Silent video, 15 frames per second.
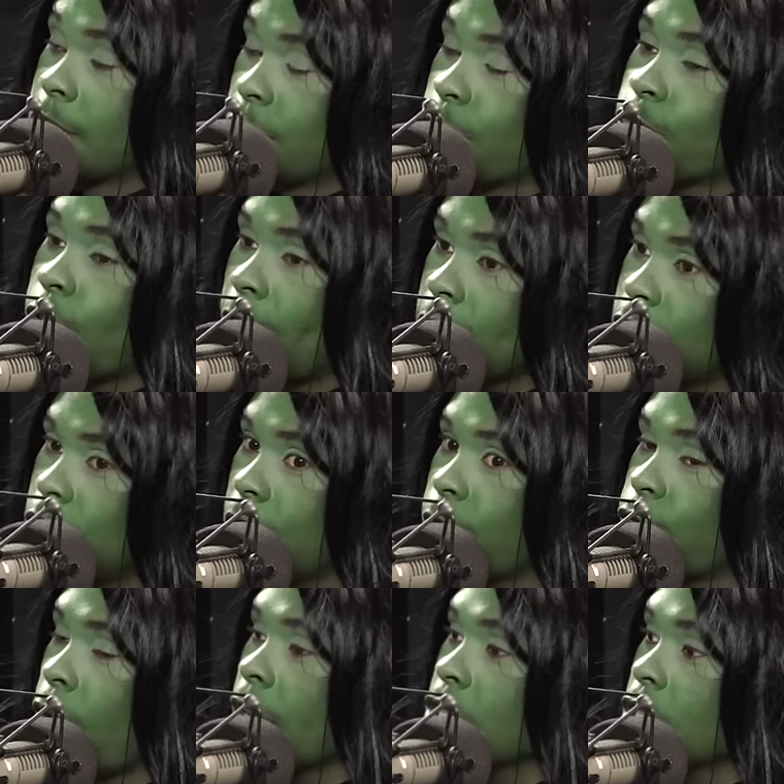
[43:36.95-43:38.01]
French.
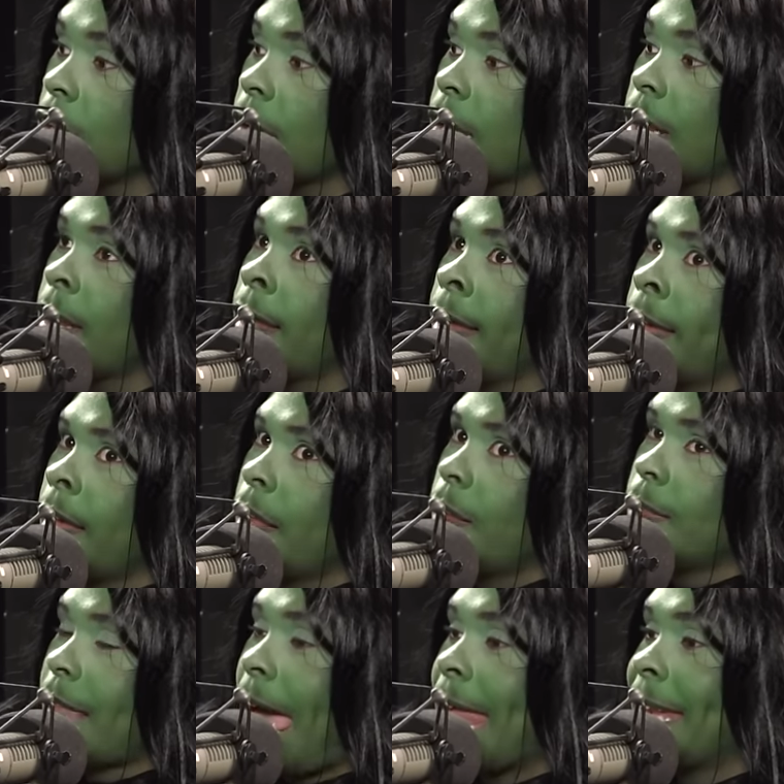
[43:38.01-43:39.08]
French in
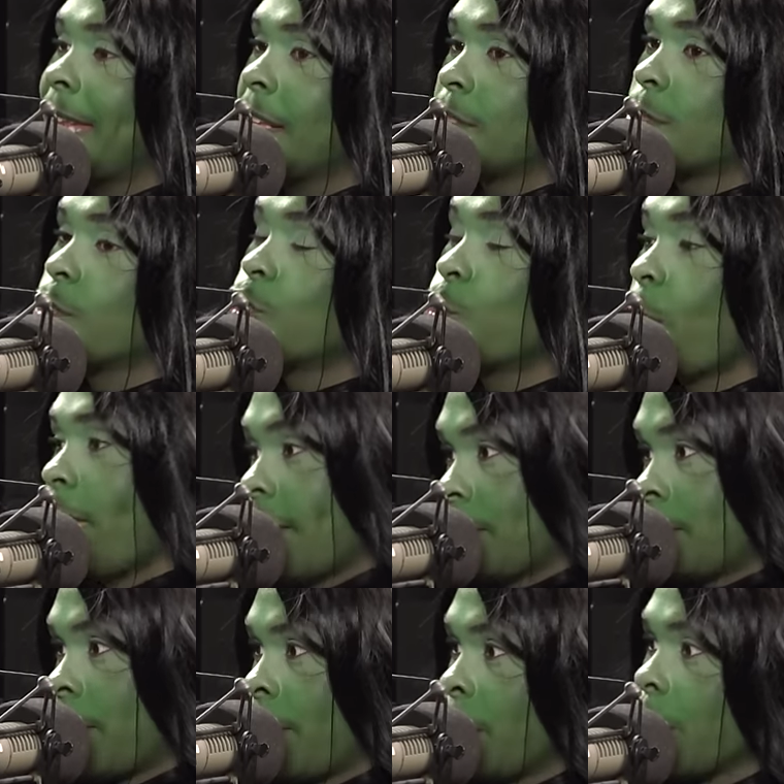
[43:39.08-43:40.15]
Latin is
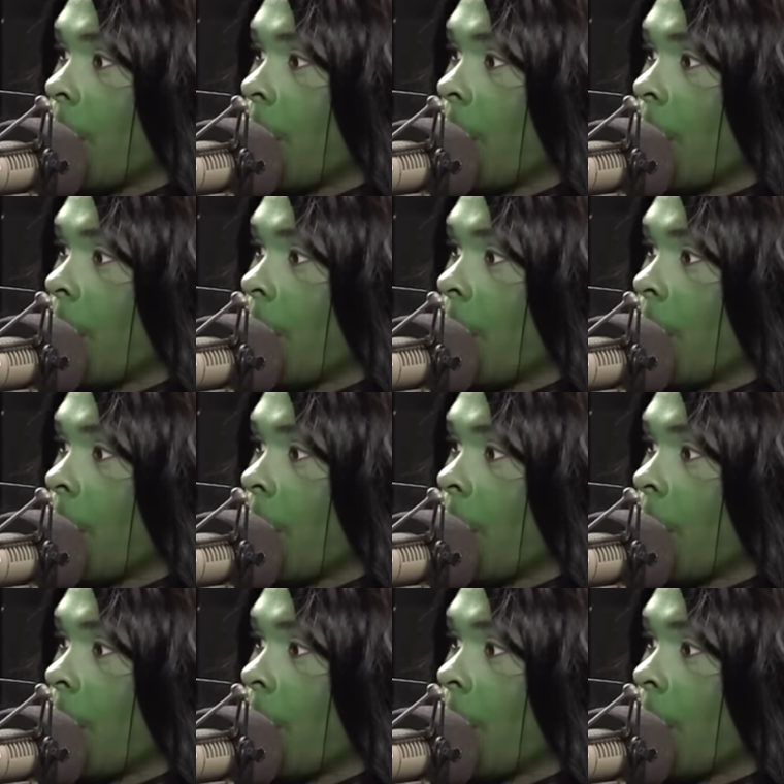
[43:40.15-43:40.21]
Swiss,